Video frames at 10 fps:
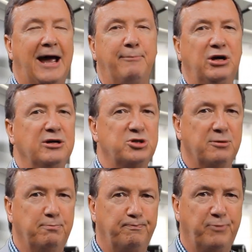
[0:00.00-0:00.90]
And because
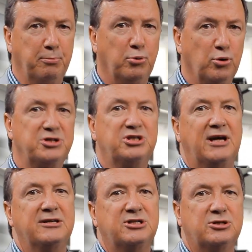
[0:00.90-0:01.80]
the board
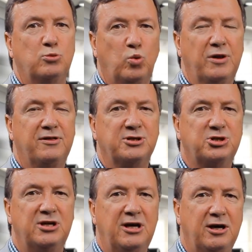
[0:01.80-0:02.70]
sets with the
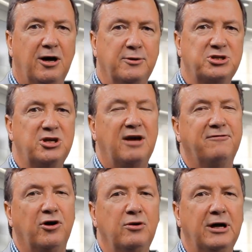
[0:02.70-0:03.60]
CEO and
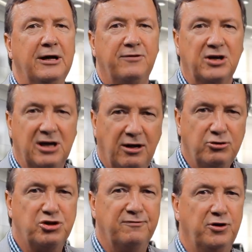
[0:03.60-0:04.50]
CFO the
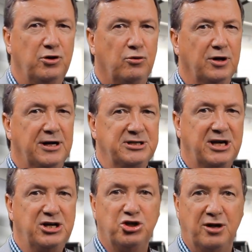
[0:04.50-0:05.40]
culture for the
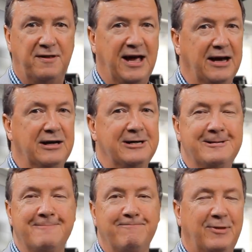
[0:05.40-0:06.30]
organization, and then
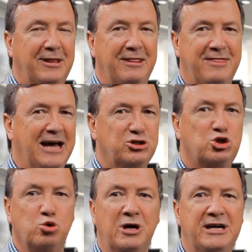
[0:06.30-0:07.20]

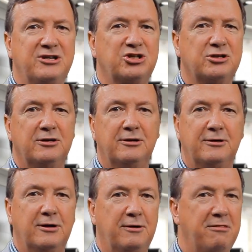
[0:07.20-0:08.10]
that's tweaked,
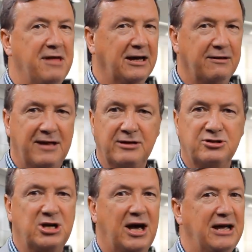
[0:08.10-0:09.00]
they can
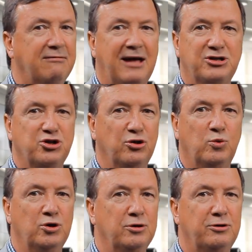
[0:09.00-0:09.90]
then take that to the
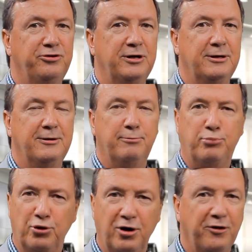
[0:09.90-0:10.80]
world,
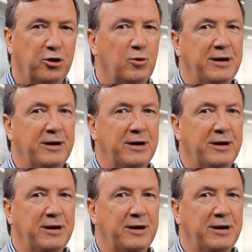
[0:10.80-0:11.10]
put it on the